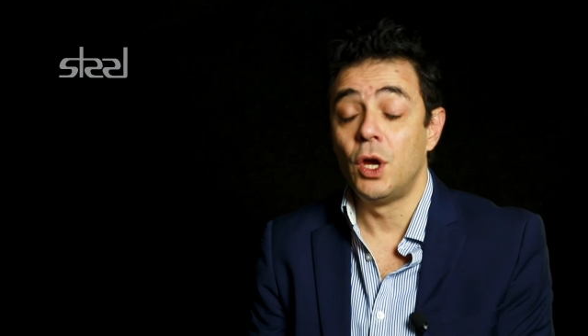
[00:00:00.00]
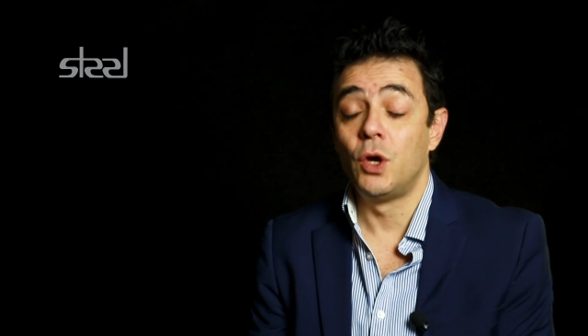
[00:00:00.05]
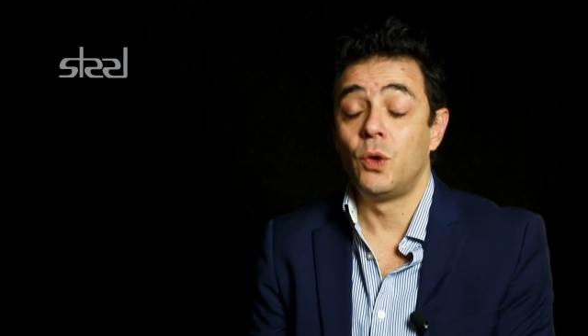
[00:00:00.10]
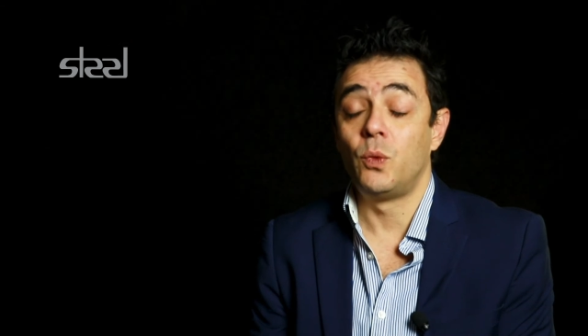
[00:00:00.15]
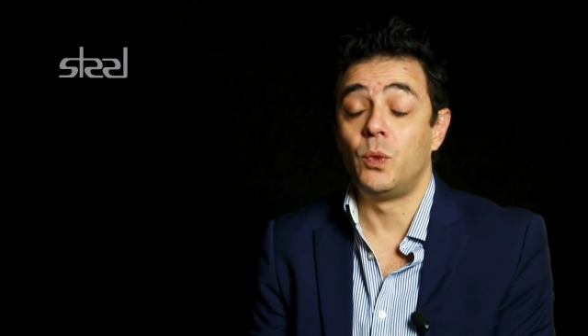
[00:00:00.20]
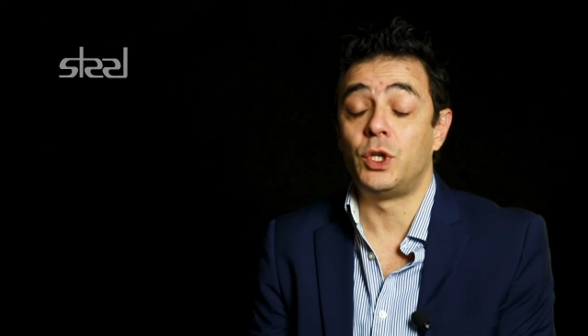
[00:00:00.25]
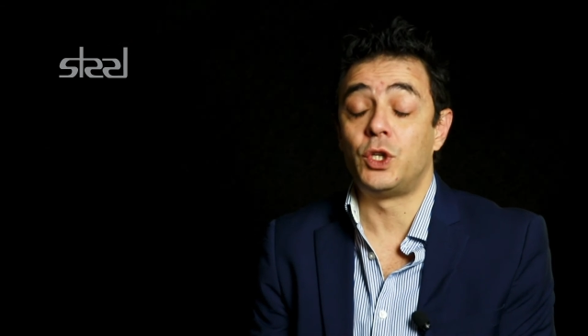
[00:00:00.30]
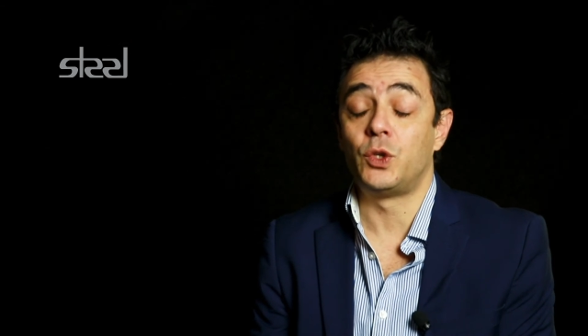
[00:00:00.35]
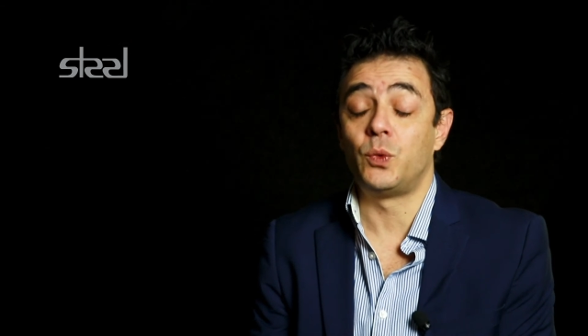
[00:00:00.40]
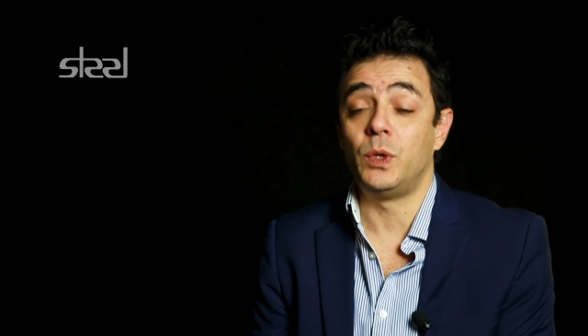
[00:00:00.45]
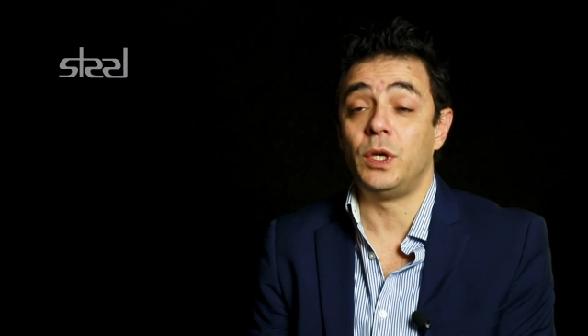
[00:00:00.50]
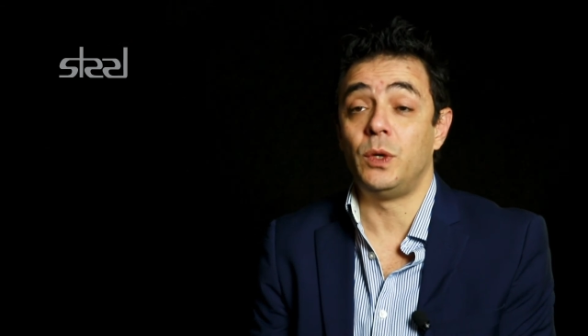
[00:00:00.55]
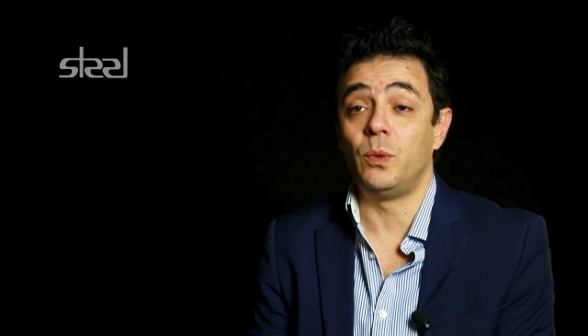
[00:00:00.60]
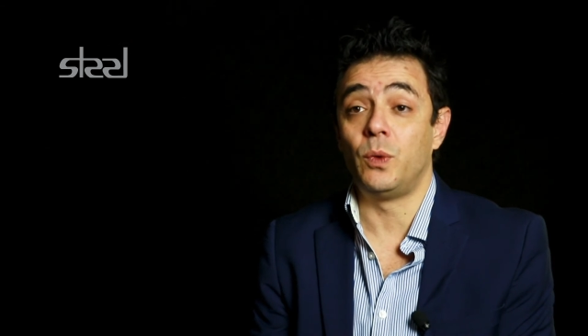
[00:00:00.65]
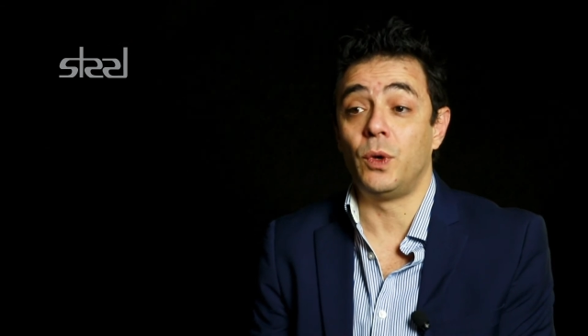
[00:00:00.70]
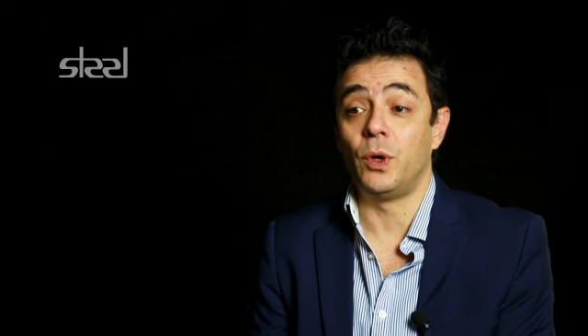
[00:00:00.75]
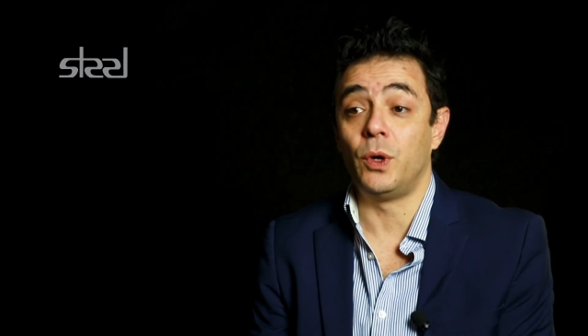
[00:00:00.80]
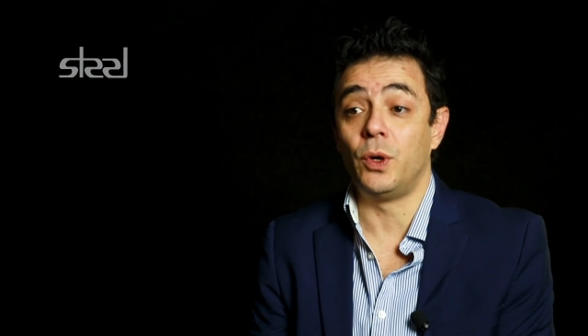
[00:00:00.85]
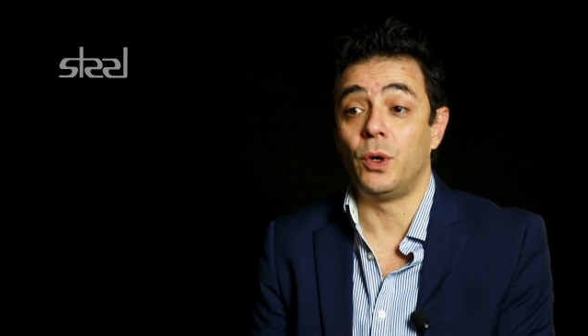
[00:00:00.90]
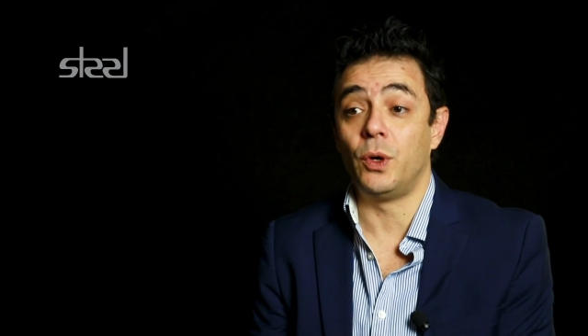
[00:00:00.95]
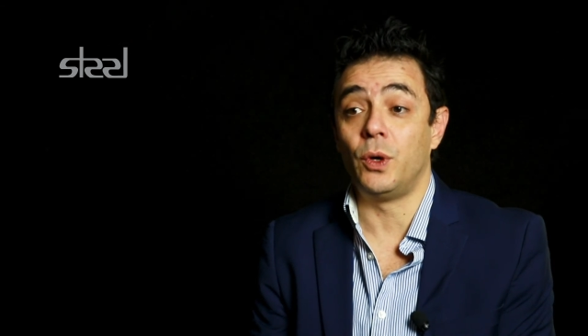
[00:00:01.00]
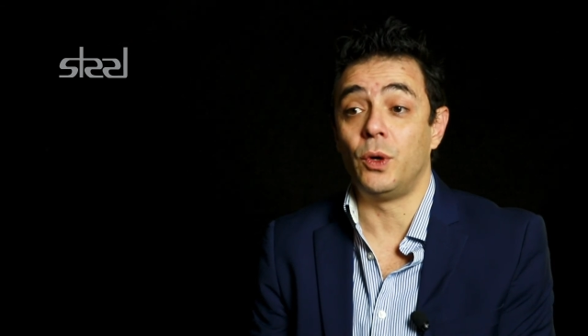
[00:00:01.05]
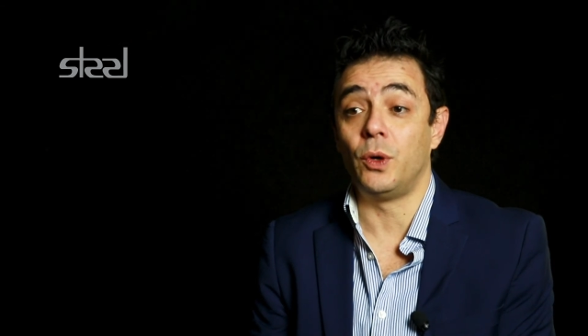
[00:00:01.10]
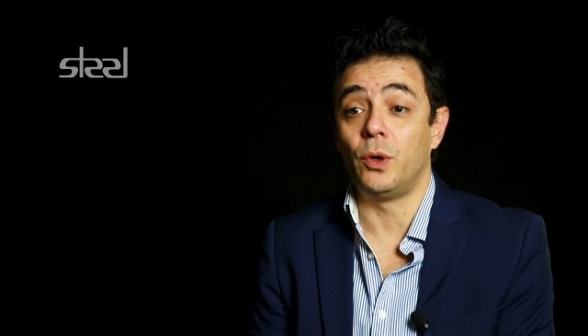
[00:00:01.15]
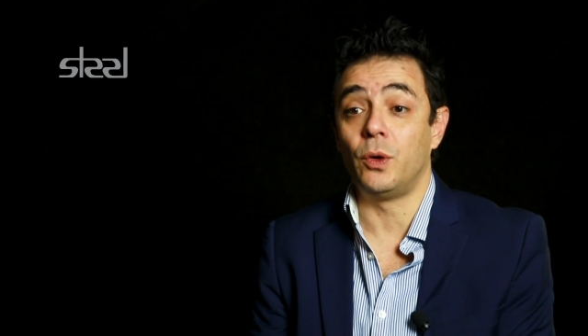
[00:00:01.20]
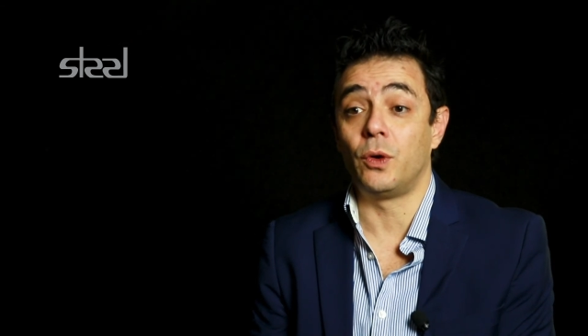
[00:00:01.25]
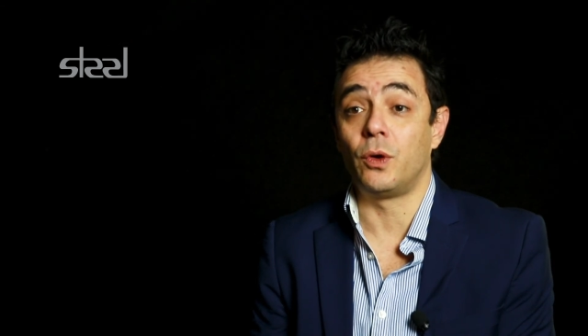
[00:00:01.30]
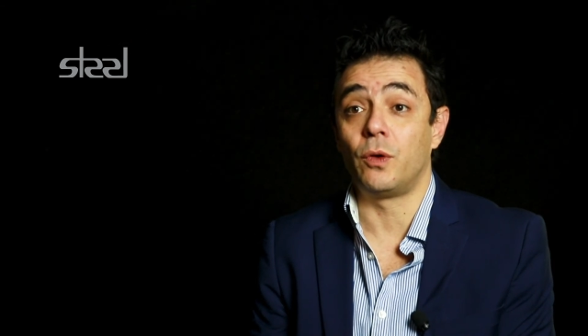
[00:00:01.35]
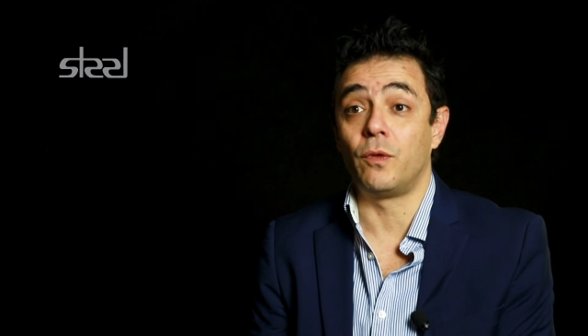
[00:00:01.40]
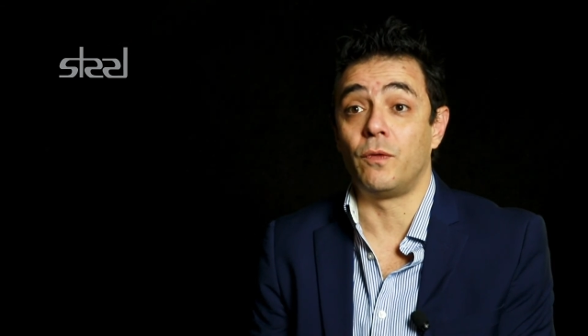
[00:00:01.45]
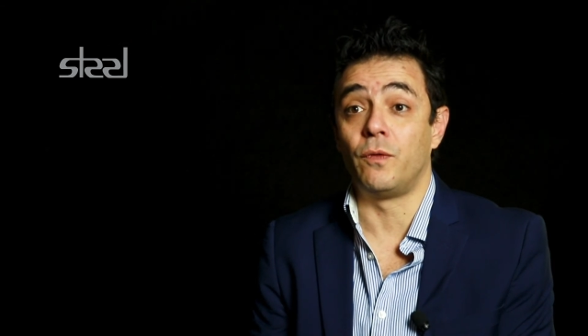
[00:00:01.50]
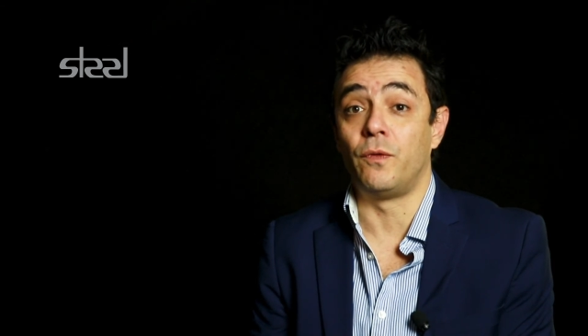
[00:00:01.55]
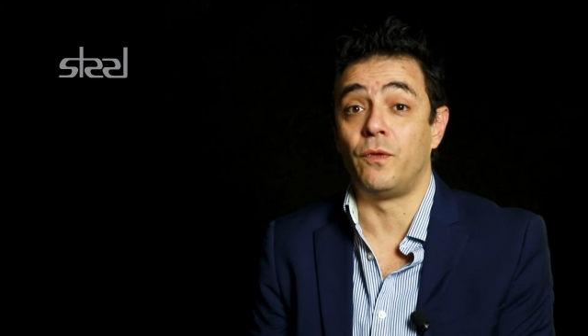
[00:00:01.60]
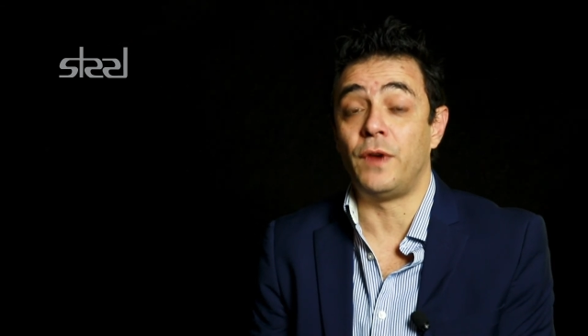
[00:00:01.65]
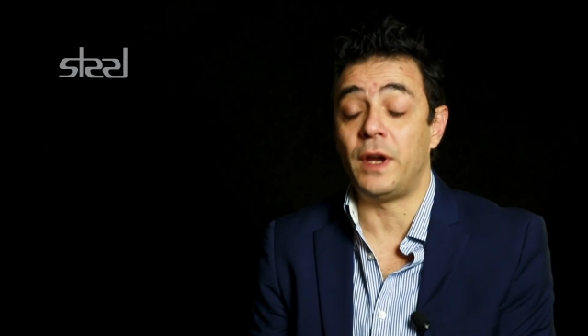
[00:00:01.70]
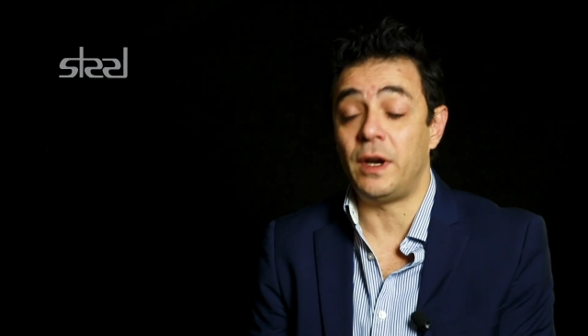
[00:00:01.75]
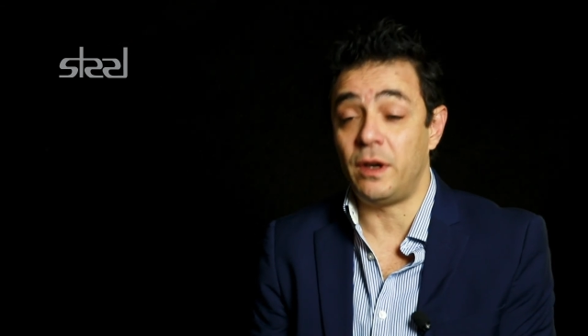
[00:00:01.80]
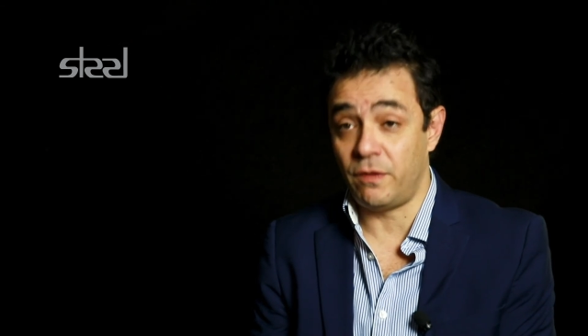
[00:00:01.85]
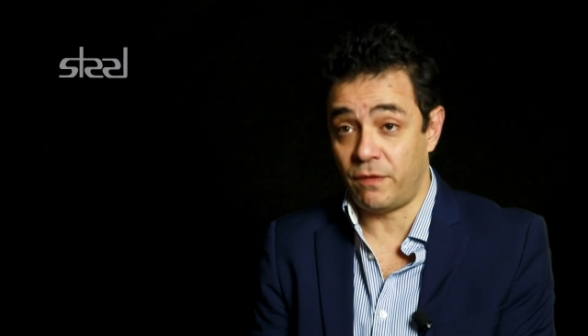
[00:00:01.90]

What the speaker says: which we were very,